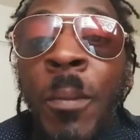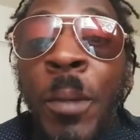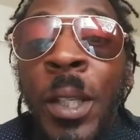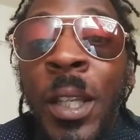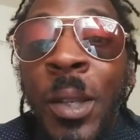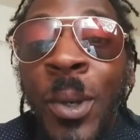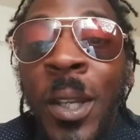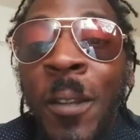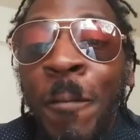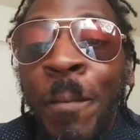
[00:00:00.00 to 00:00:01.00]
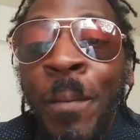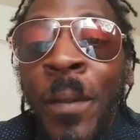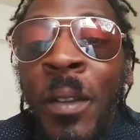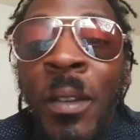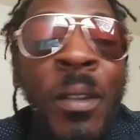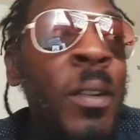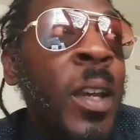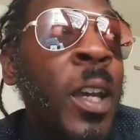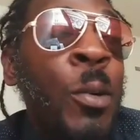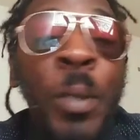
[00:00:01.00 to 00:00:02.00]
But anyway,
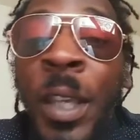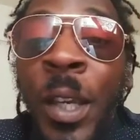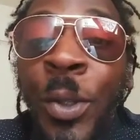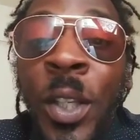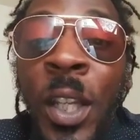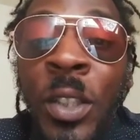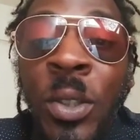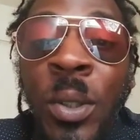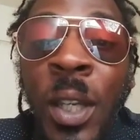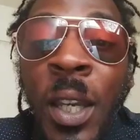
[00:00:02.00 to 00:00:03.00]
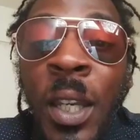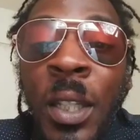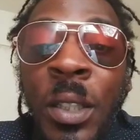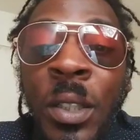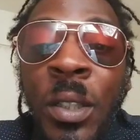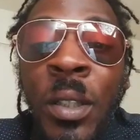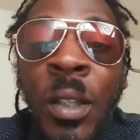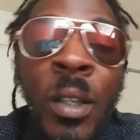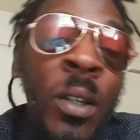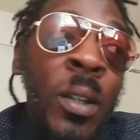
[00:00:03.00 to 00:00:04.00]
I'll be hounding at you guys
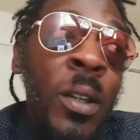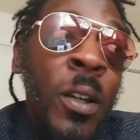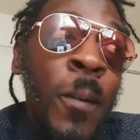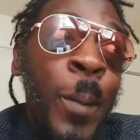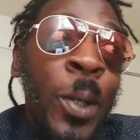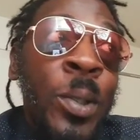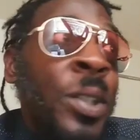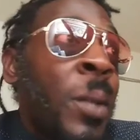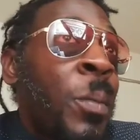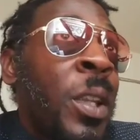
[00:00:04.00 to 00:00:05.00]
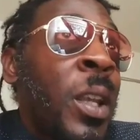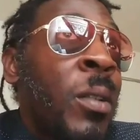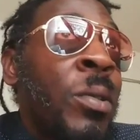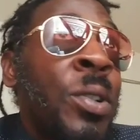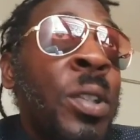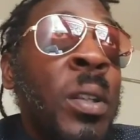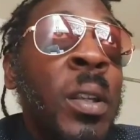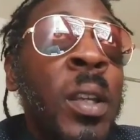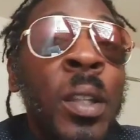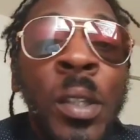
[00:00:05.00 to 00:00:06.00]
about something else
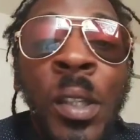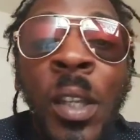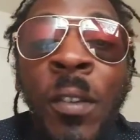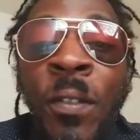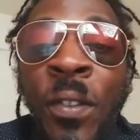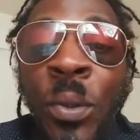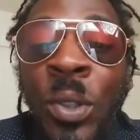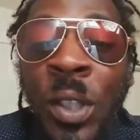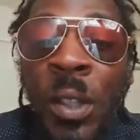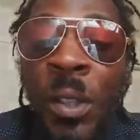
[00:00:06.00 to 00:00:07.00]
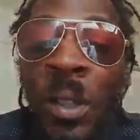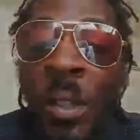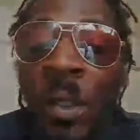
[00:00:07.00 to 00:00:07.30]
in the near future.